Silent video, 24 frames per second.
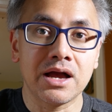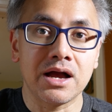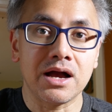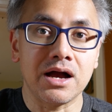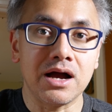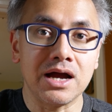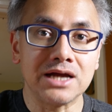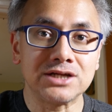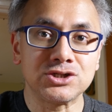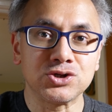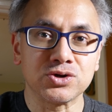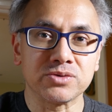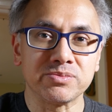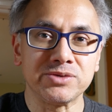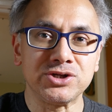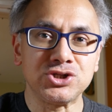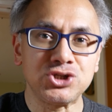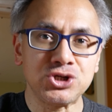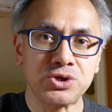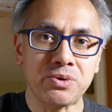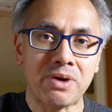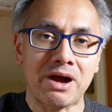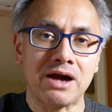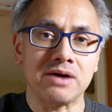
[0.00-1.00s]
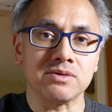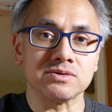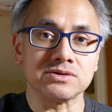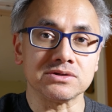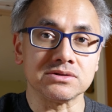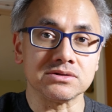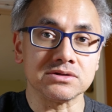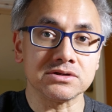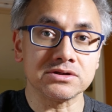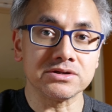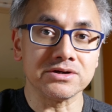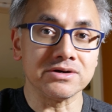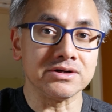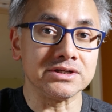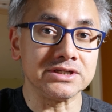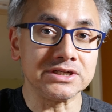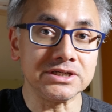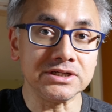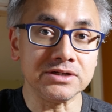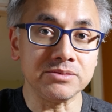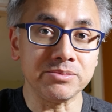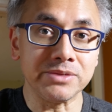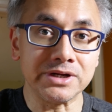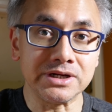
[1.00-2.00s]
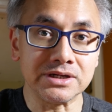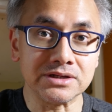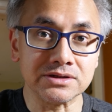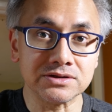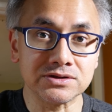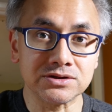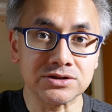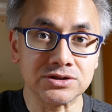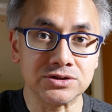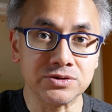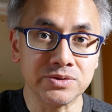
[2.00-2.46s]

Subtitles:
It took me 2 hours and 13 minutes to